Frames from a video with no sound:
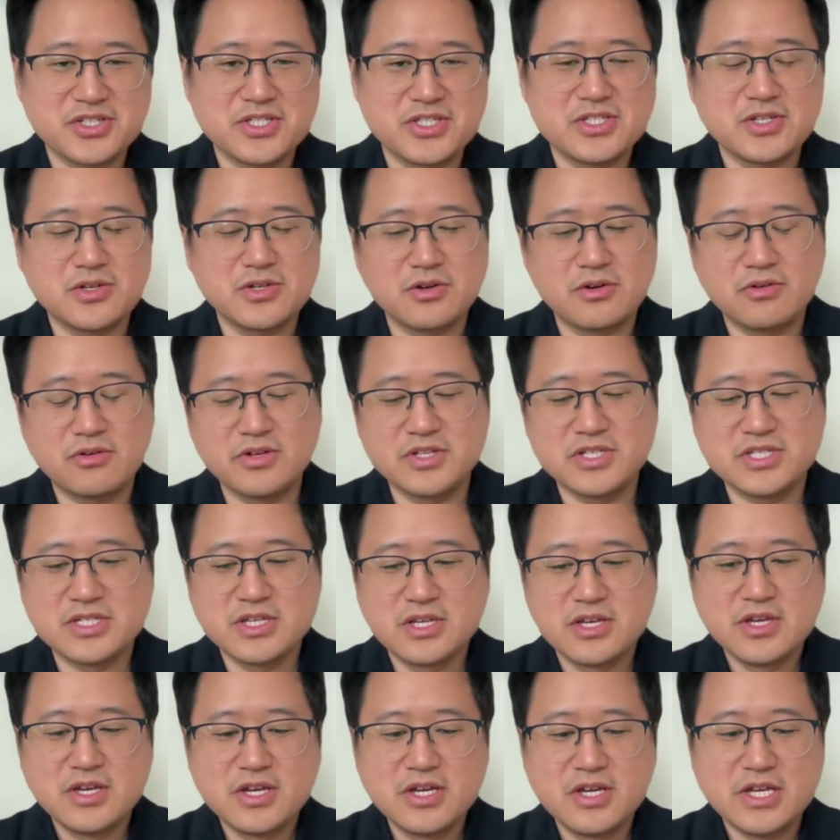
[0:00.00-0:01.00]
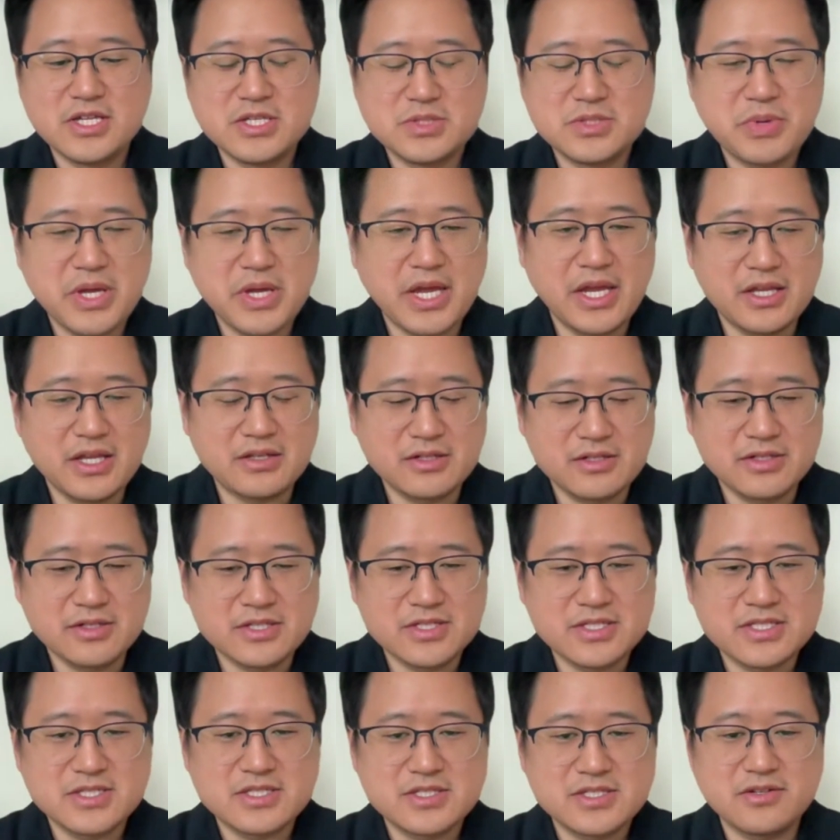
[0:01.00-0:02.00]
So it's
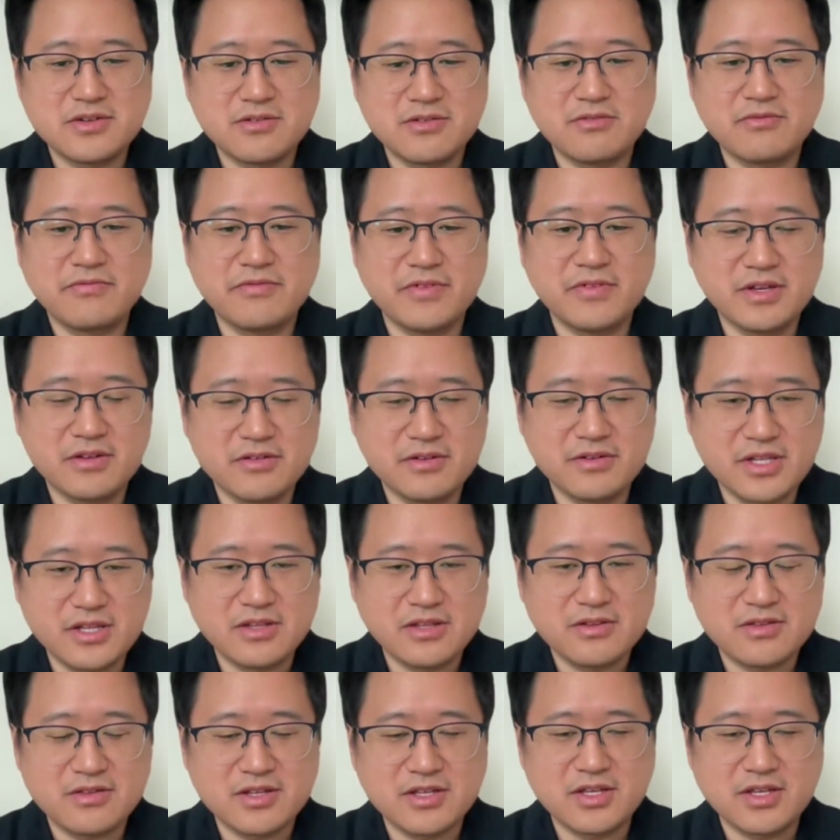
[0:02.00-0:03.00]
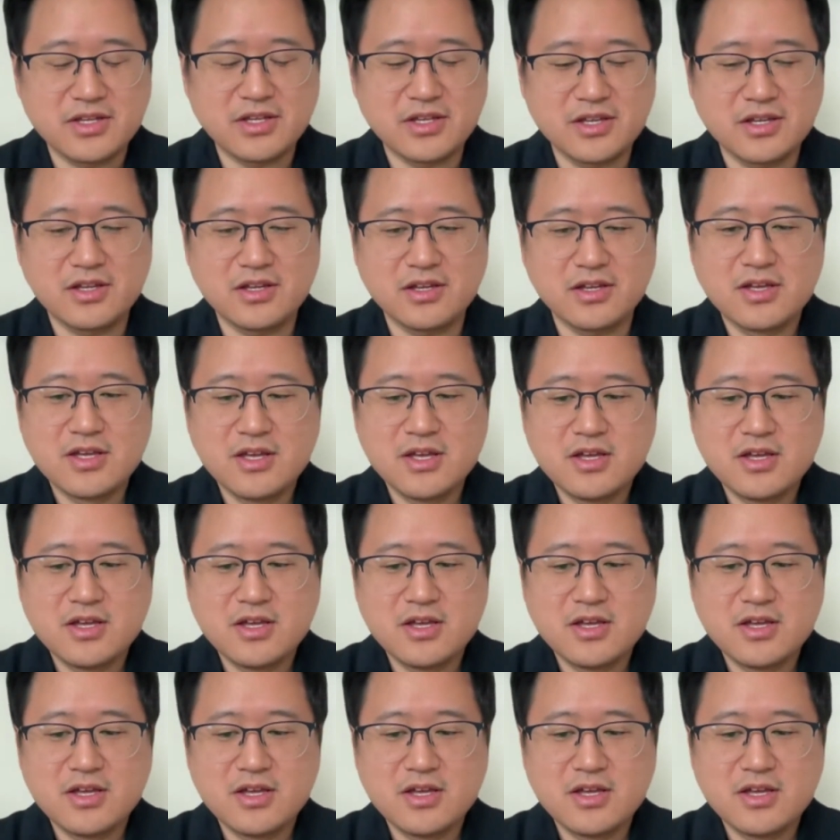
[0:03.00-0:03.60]
painless. You don't feel anything.